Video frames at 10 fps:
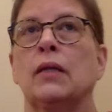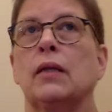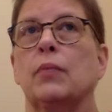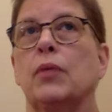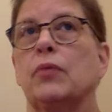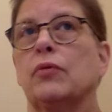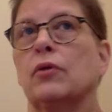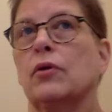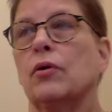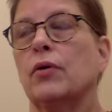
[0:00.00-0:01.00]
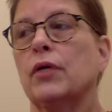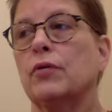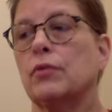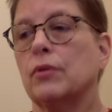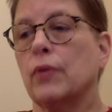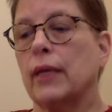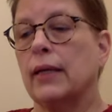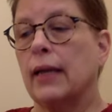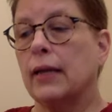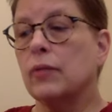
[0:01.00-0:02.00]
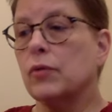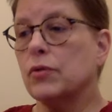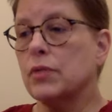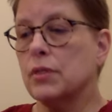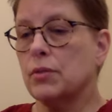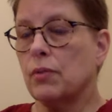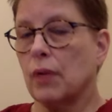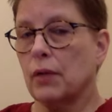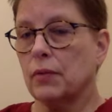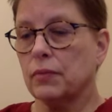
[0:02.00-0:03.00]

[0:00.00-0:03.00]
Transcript: that people are going through and animals as well